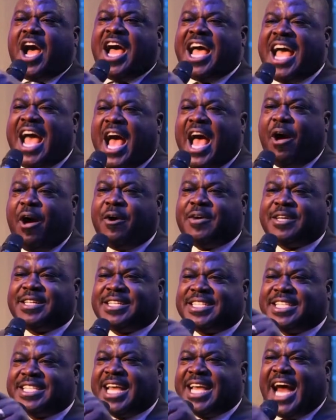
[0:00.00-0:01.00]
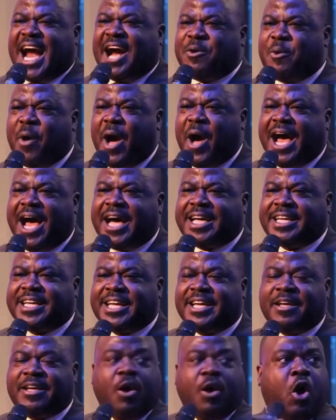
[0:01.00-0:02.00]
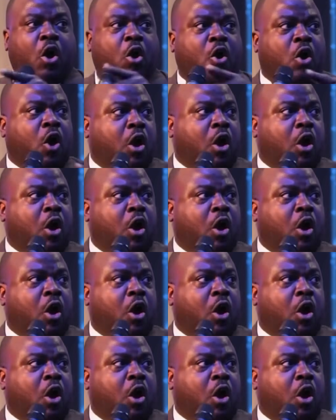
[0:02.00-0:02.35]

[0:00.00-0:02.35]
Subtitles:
there are vehicles. And